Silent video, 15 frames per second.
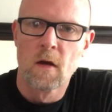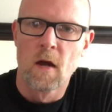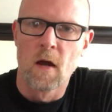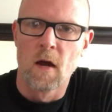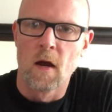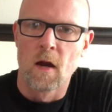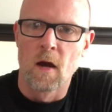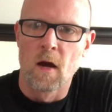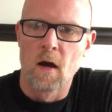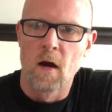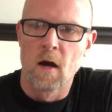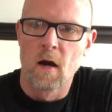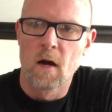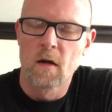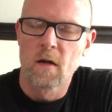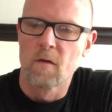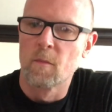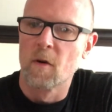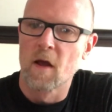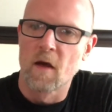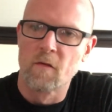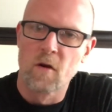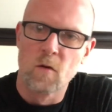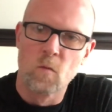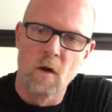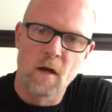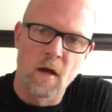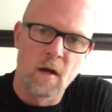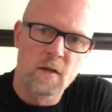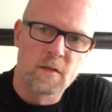And everybody have a good
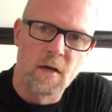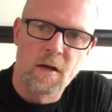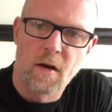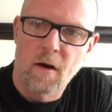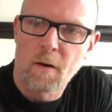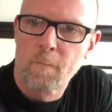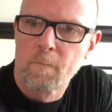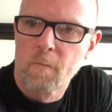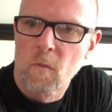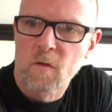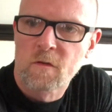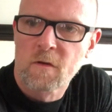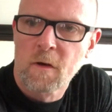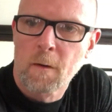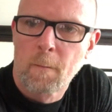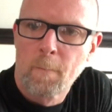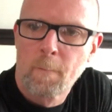weekend and take care. We'll see you.